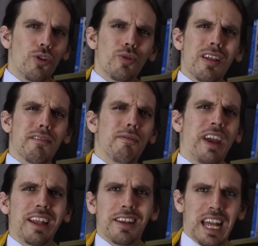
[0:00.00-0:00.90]
who does a
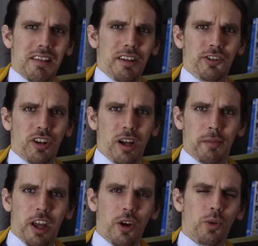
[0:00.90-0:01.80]
fantastic
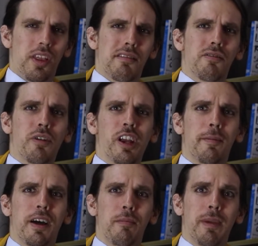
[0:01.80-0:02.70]
job with a story
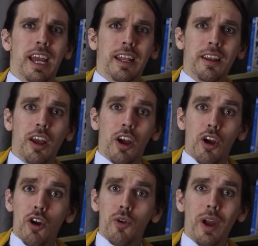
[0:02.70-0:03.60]
about a man
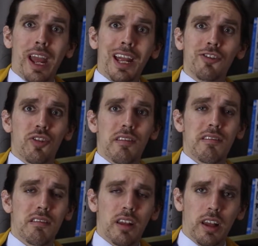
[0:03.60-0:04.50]
who
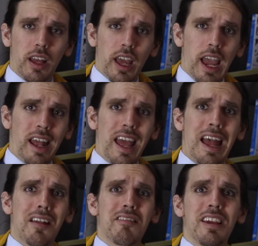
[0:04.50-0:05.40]
ages. And
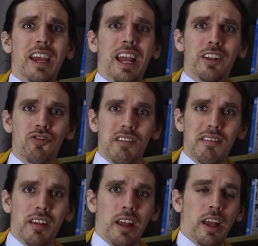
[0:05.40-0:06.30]
as he
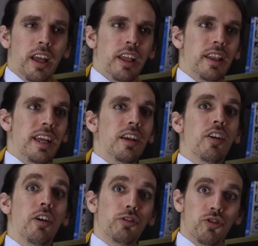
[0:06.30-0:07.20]
ages, the
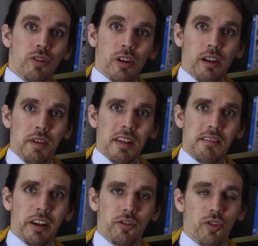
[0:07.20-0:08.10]
culture of
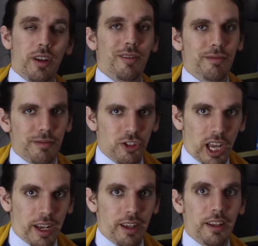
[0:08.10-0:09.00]
his country,
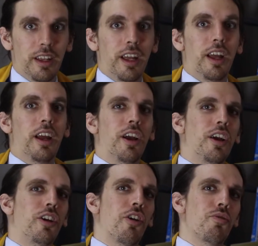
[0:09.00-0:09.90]
China,
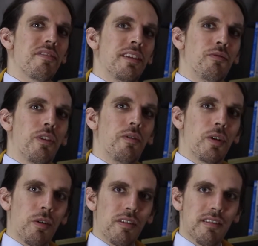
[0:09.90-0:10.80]
goes in
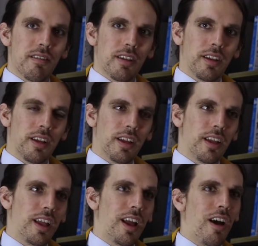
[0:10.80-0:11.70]
reverse,
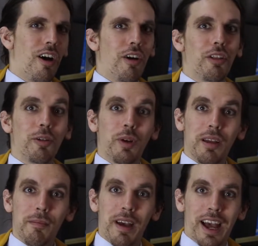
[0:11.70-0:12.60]
all the
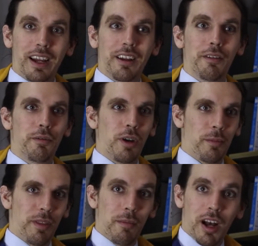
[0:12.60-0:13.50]
way back
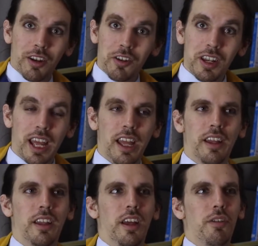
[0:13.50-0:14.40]
from the modern
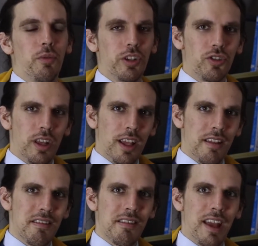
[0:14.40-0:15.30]
day, which is